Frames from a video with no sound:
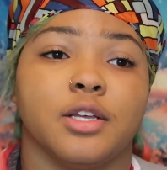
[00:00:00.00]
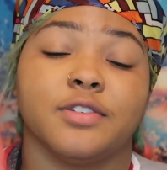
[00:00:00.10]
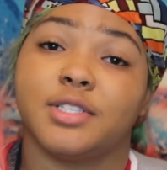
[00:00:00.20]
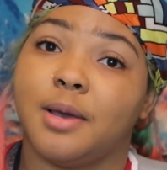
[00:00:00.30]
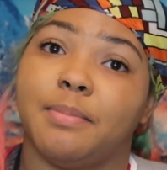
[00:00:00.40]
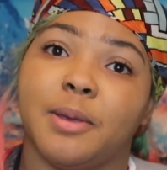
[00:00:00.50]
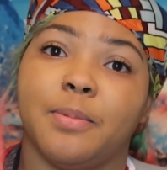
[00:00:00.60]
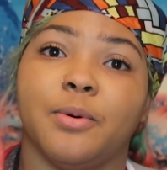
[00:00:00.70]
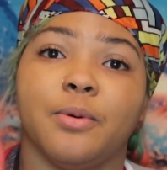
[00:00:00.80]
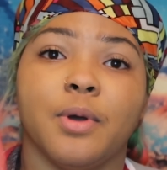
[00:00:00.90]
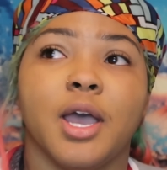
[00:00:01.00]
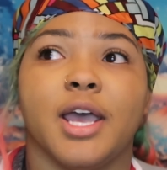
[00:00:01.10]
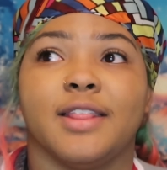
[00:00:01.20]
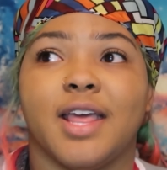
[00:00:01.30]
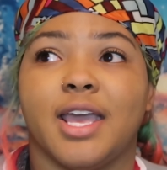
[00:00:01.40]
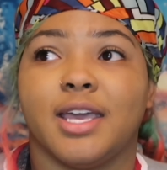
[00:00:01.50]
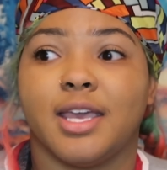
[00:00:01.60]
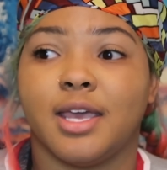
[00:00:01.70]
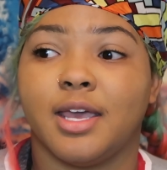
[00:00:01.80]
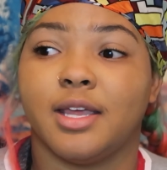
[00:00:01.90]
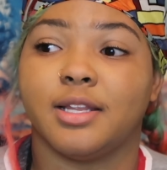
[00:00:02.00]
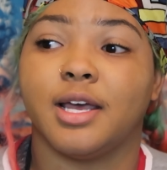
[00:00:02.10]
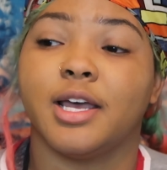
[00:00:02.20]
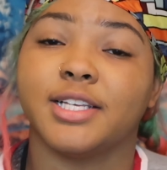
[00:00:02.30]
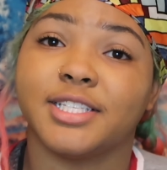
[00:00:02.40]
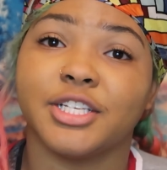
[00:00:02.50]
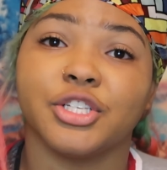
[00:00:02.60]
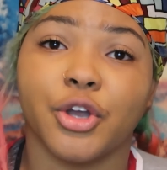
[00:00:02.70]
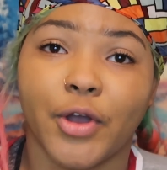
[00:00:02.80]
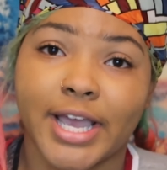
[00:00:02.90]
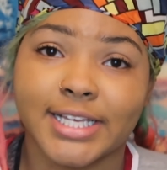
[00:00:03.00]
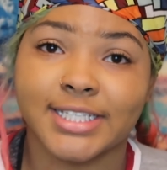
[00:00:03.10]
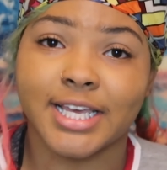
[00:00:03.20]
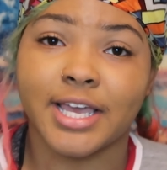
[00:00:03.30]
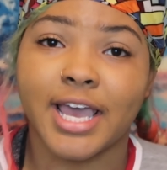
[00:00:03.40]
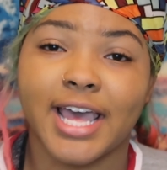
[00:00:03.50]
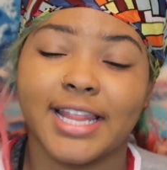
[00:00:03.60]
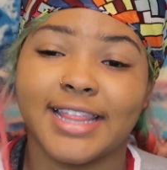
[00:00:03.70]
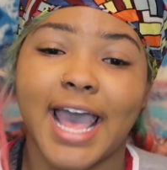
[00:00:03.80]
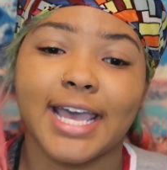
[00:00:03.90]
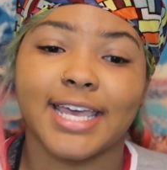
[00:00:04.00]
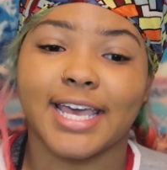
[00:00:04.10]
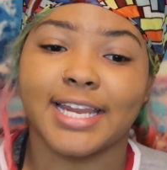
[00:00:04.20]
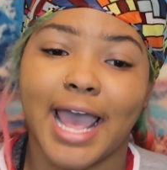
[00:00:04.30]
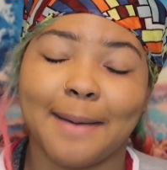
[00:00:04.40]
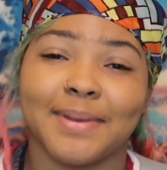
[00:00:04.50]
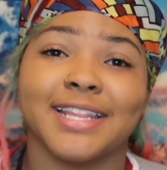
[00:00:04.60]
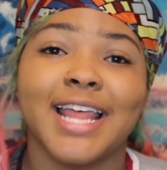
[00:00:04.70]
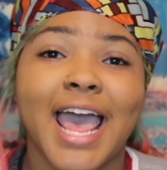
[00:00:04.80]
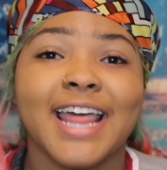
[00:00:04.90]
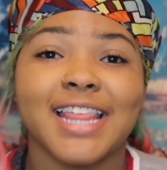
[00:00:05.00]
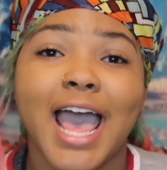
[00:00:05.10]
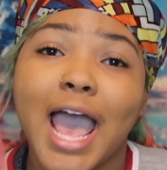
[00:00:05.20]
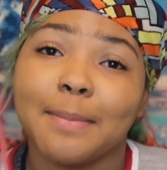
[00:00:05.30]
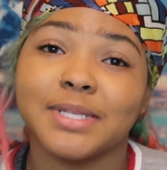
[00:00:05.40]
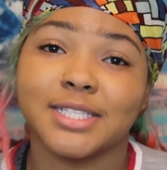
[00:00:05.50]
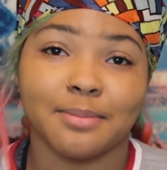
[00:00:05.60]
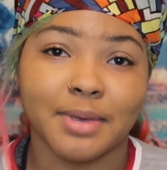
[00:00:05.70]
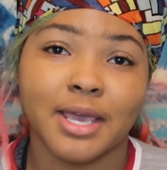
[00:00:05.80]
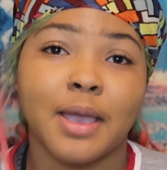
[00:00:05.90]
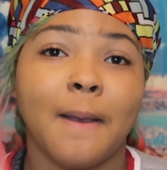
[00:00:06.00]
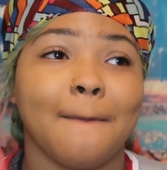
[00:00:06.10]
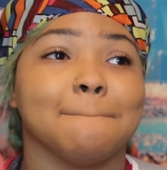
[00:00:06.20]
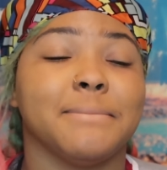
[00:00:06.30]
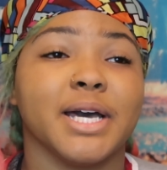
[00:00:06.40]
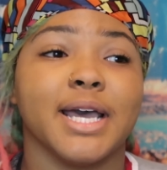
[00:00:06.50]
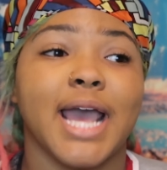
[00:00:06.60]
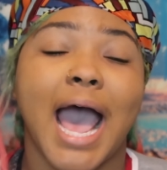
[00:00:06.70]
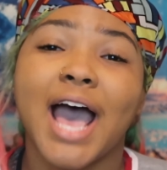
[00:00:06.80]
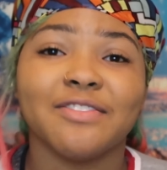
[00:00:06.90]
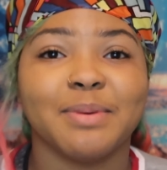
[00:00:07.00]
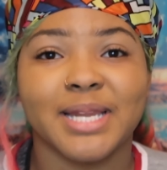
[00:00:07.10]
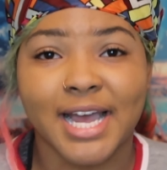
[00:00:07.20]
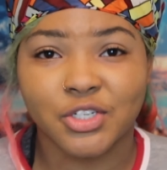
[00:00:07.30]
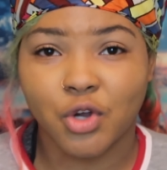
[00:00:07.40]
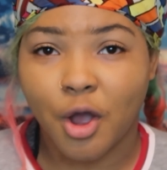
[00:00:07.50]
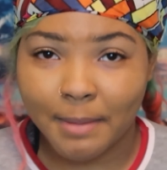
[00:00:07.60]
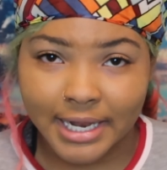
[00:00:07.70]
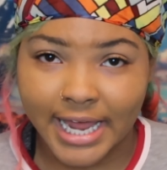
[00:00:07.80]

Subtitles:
some people, they get scissor crazy, and that can happen. That happened to me, but I've been natural all my